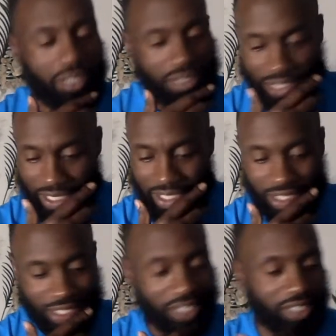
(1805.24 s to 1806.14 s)
there's this
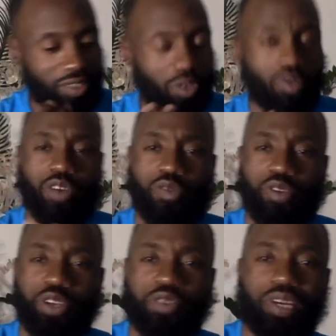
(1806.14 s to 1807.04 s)
thing, a friend
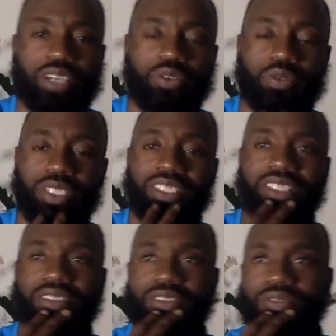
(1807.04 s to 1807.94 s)
of mine always
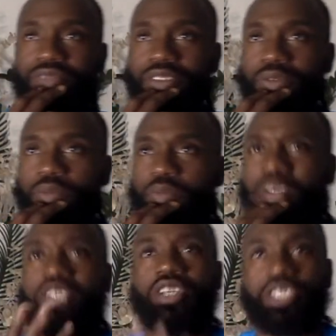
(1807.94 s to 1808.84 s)
says, men
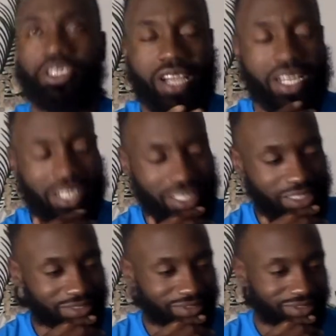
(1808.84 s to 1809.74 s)
are trash.
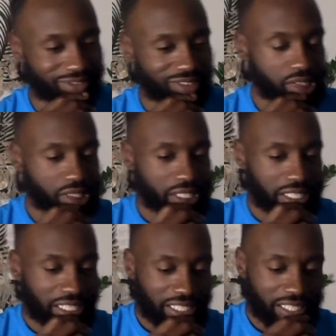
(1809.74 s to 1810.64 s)

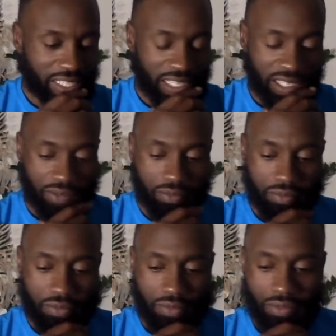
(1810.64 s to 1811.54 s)
Yeah.
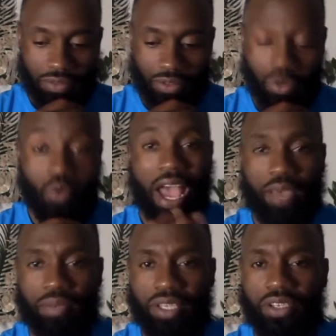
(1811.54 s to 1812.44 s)
Or white
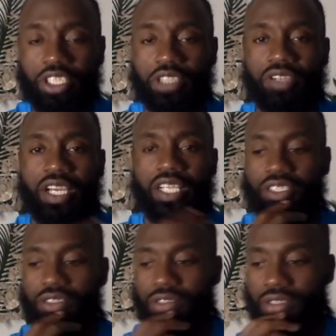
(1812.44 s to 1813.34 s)
men are trash,
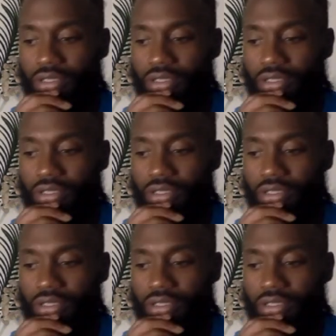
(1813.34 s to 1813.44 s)
or